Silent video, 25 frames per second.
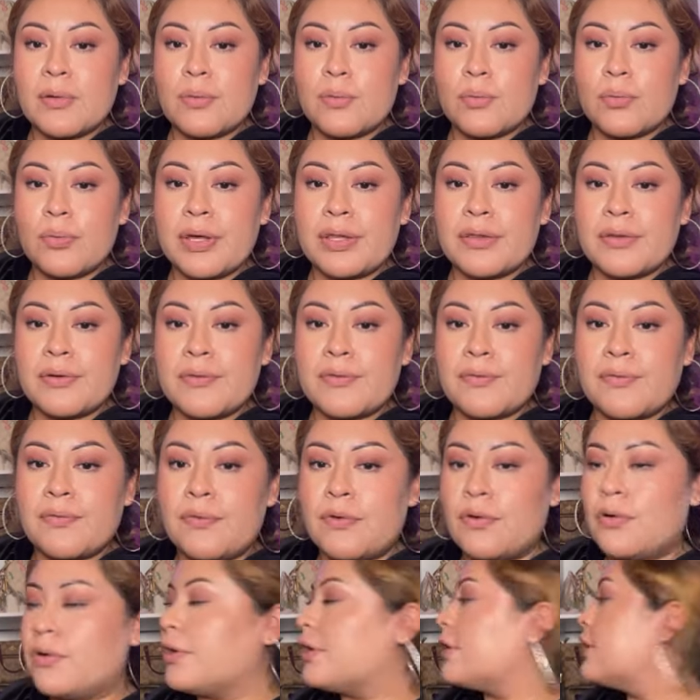
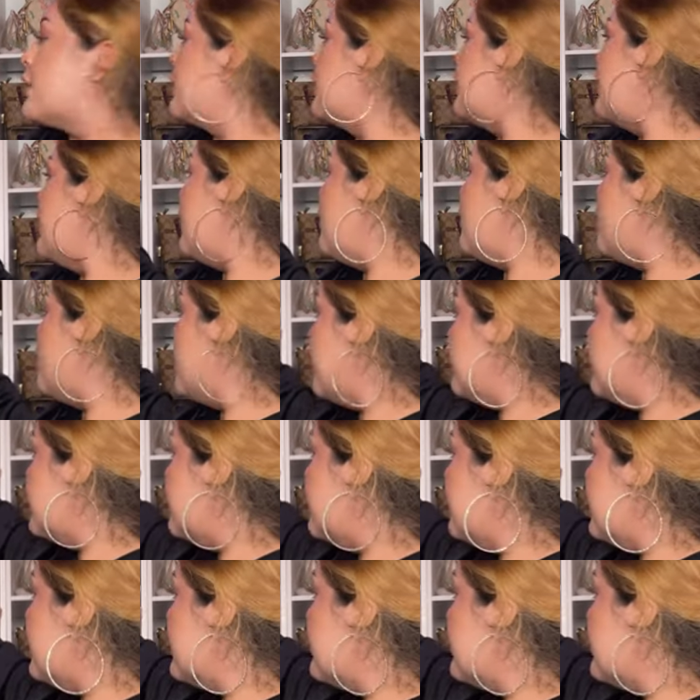Weatherford. How are you,
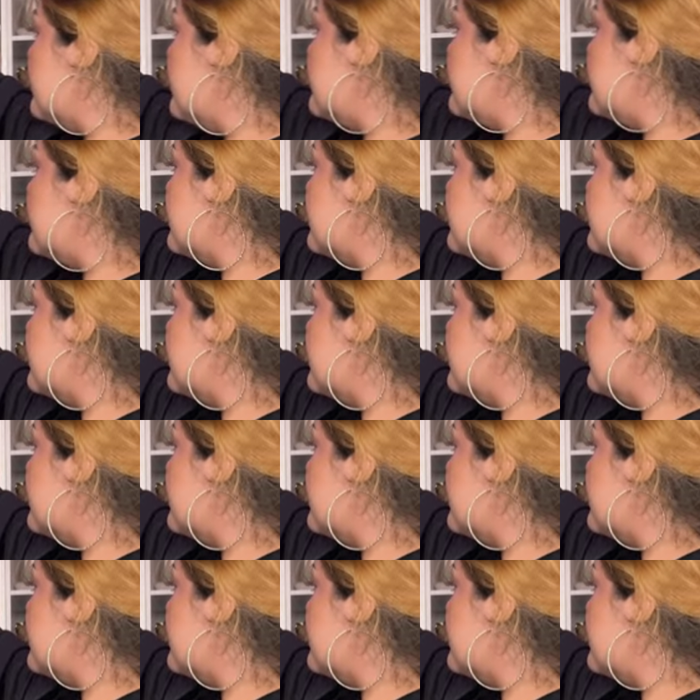hon?